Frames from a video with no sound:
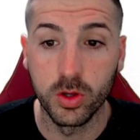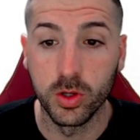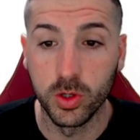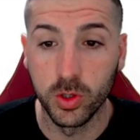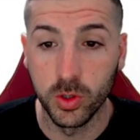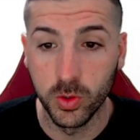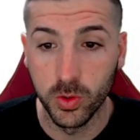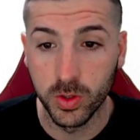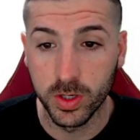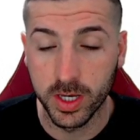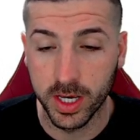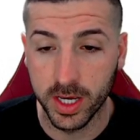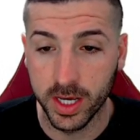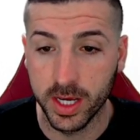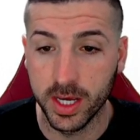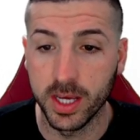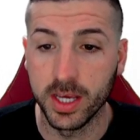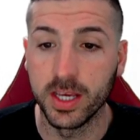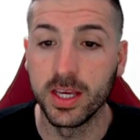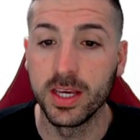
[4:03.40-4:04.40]

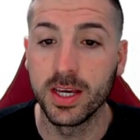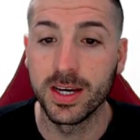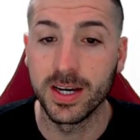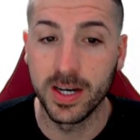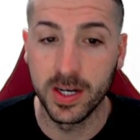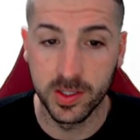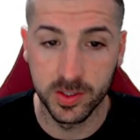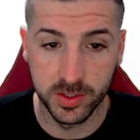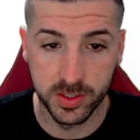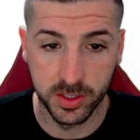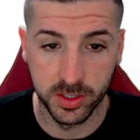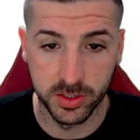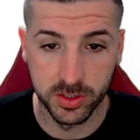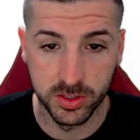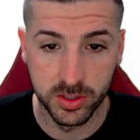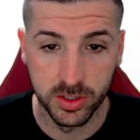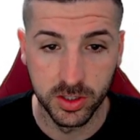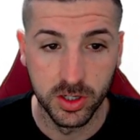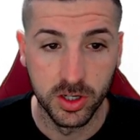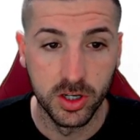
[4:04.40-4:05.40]
UK countries.
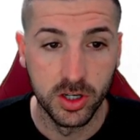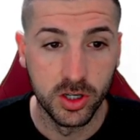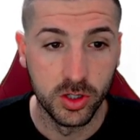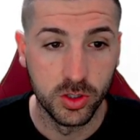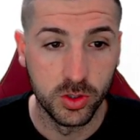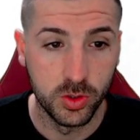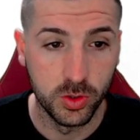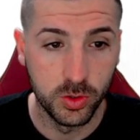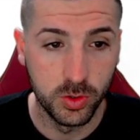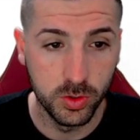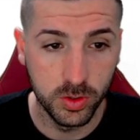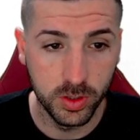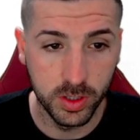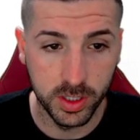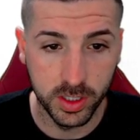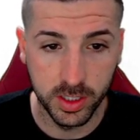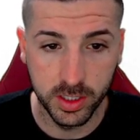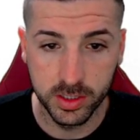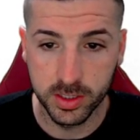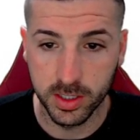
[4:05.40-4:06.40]
To do
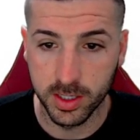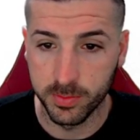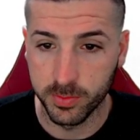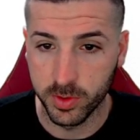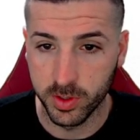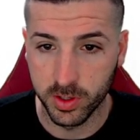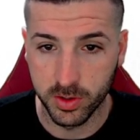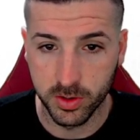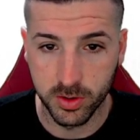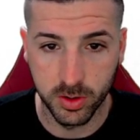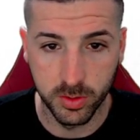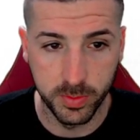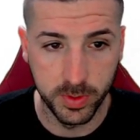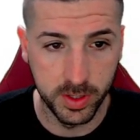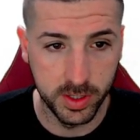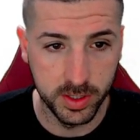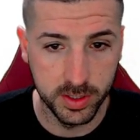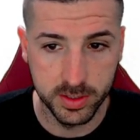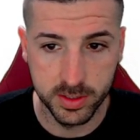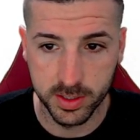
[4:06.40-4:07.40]
this, I'm going to copy
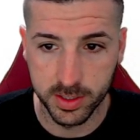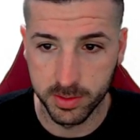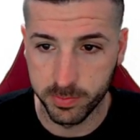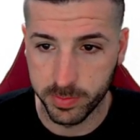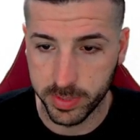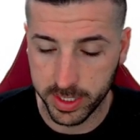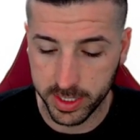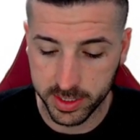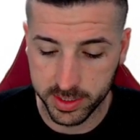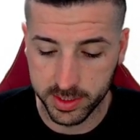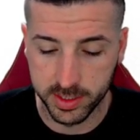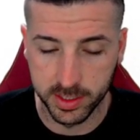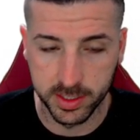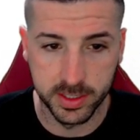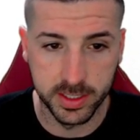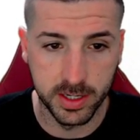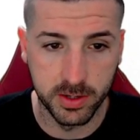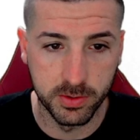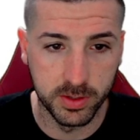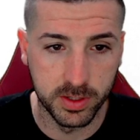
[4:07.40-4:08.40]
this and paste it
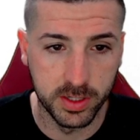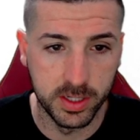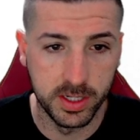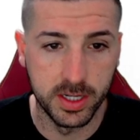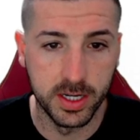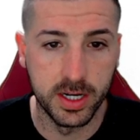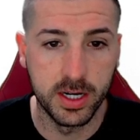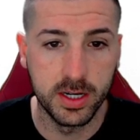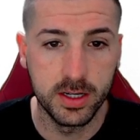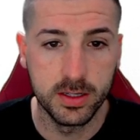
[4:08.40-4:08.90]
down here.